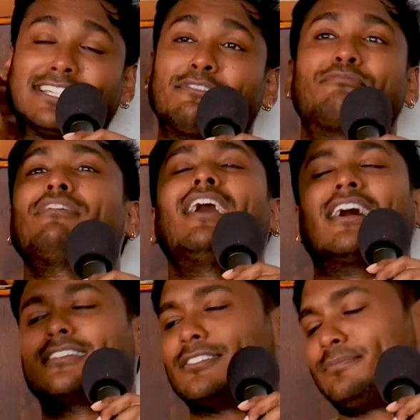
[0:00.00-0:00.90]
He didn't give a
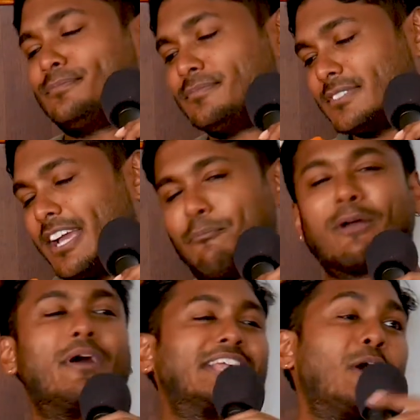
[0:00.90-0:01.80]
fuck, dude.
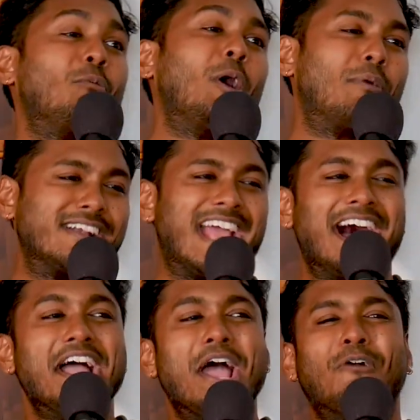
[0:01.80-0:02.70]
But wait, Walmart,
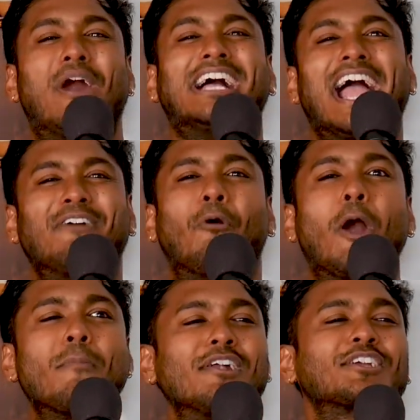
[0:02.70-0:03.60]
yeah.
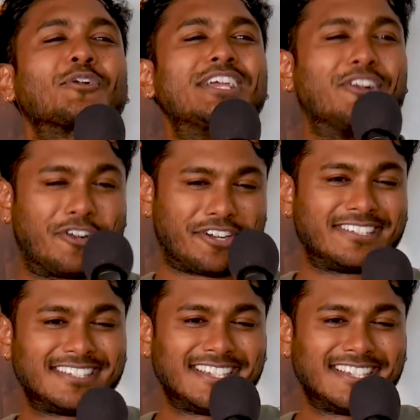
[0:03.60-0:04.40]
Walmart greeter.